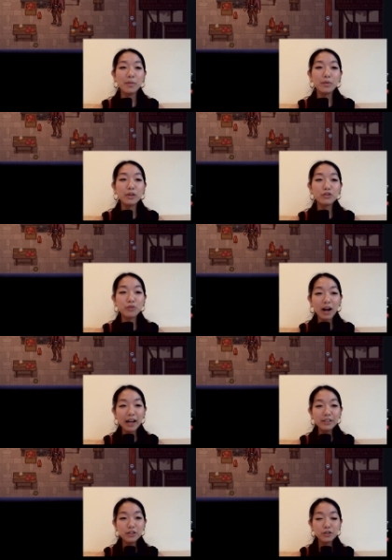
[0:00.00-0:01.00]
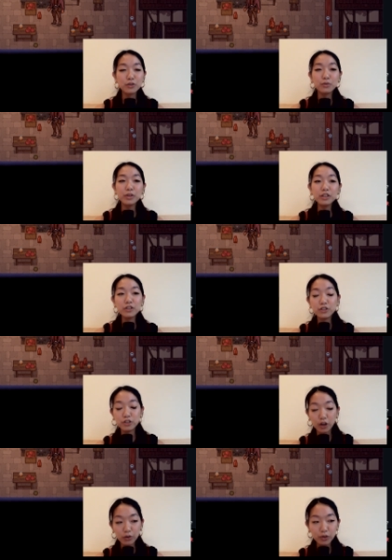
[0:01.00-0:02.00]
we tried to really
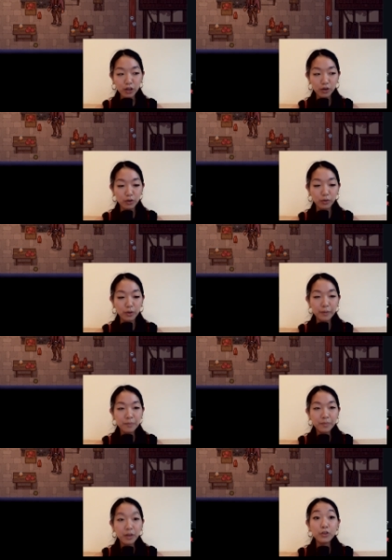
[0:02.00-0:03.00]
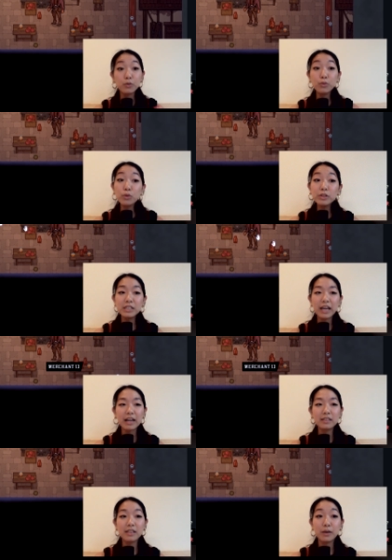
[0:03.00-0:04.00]
show you the rules
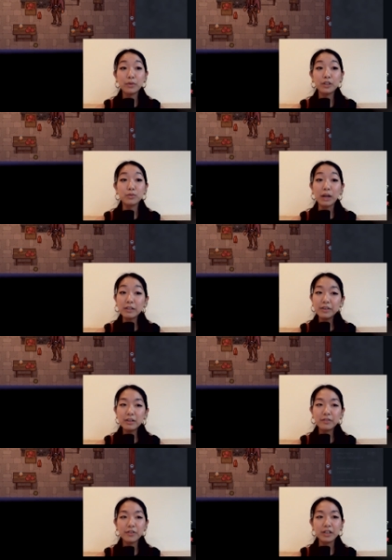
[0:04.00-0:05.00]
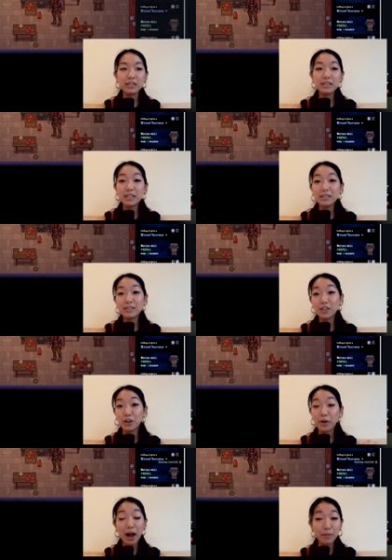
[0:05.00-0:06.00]
text that was relevant, for instance,
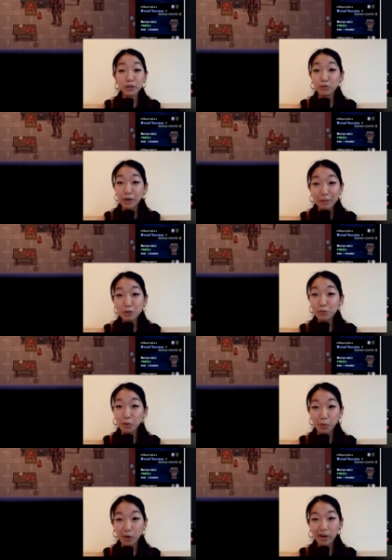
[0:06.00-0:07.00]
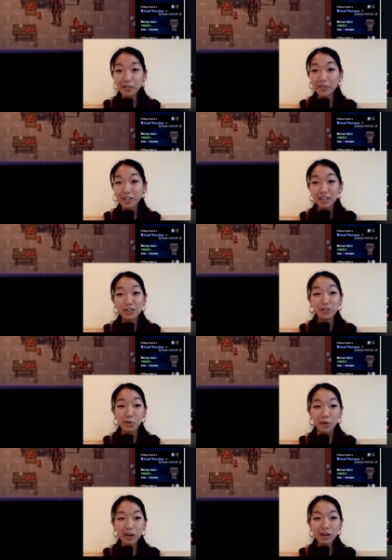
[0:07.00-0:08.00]
how much rep to award for each
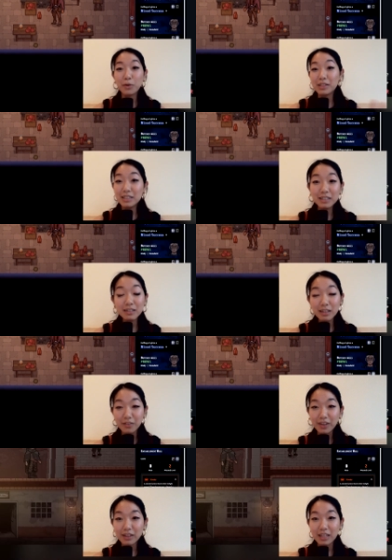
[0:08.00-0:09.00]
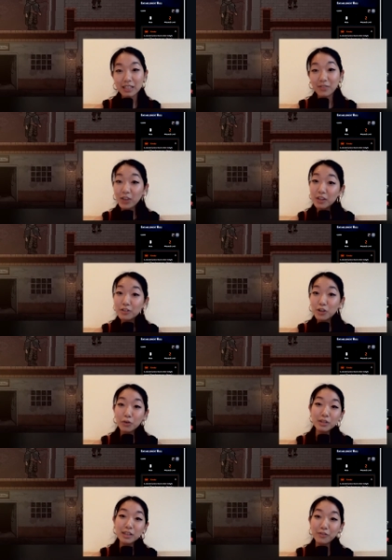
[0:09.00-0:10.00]
score, while still leaving this field
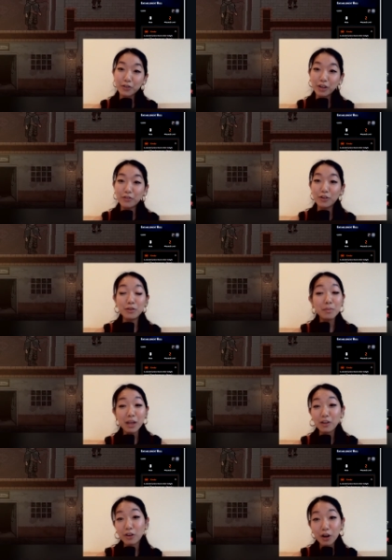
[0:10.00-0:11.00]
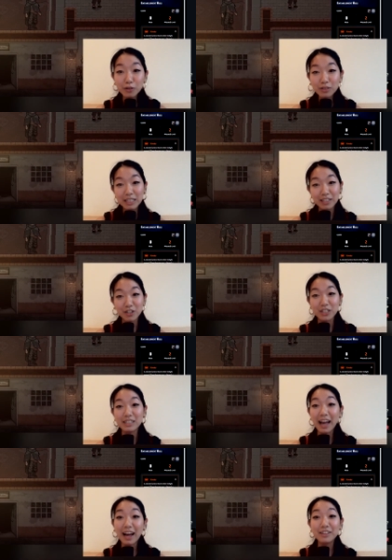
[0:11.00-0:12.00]
totally free for you to make your own
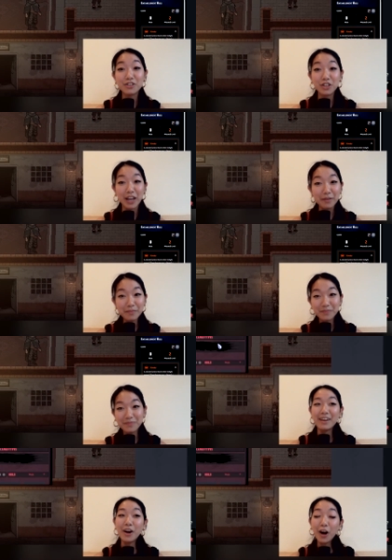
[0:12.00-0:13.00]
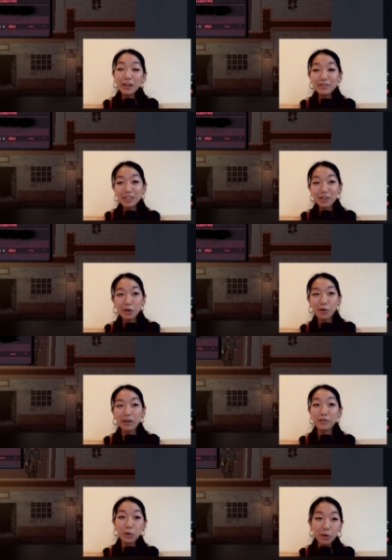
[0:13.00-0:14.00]
decisions as GM. And all of this, of
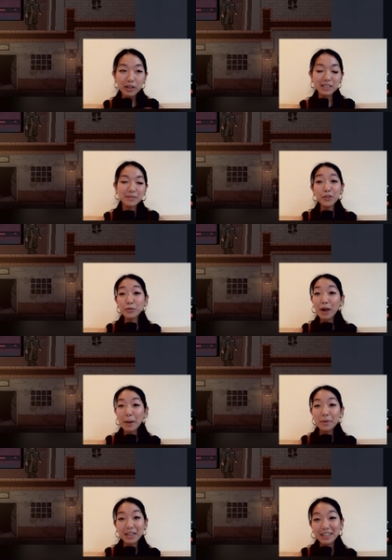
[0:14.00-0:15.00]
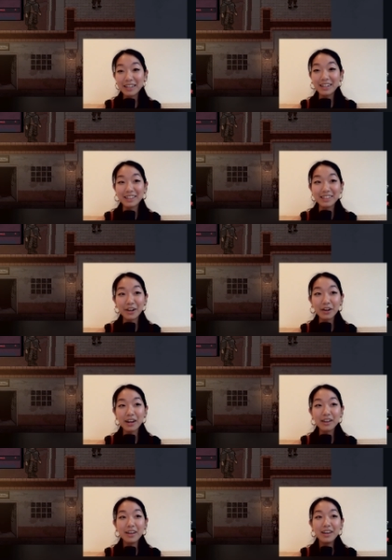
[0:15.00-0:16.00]
course, the rep, heat, etc.,